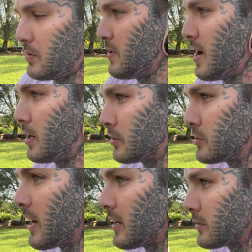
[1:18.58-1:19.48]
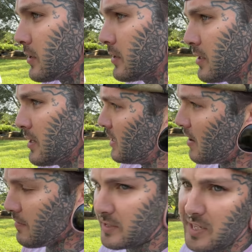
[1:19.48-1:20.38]
we had our child.
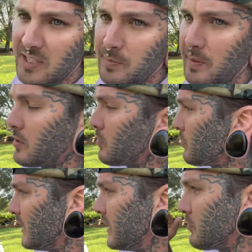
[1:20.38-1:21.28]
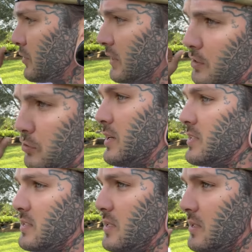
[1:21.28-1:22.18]
Everything has been really, really
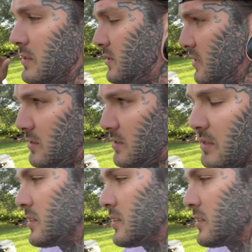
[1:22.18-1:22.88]
crazy since then.